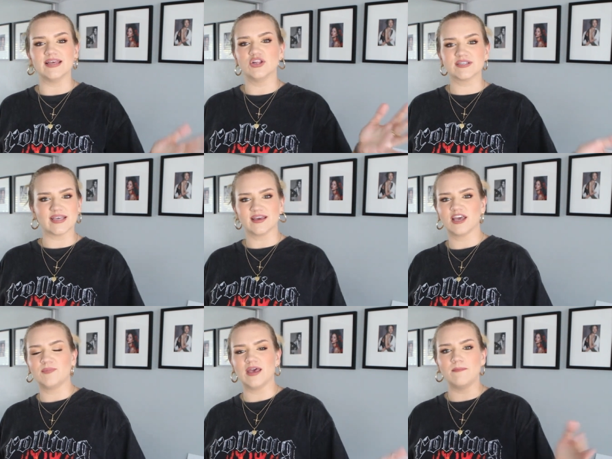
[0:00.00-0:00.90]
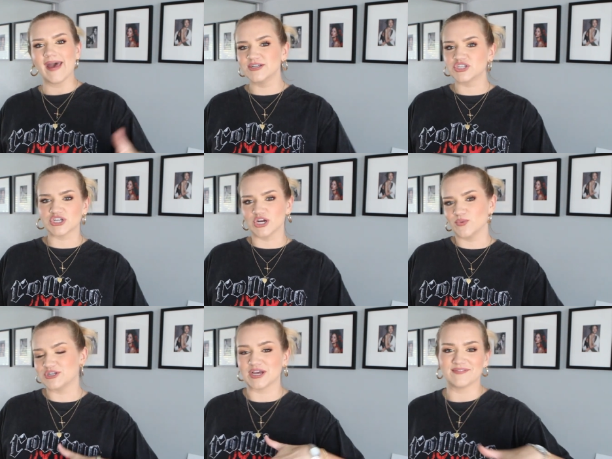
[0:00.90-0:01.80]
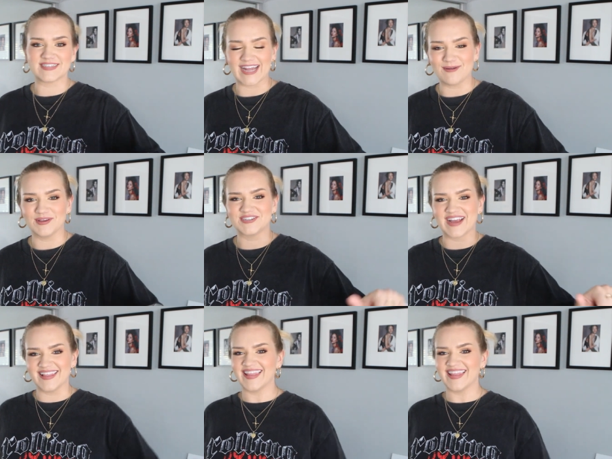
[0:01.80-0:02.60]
It looks like it could be a men's shirt, which I've established I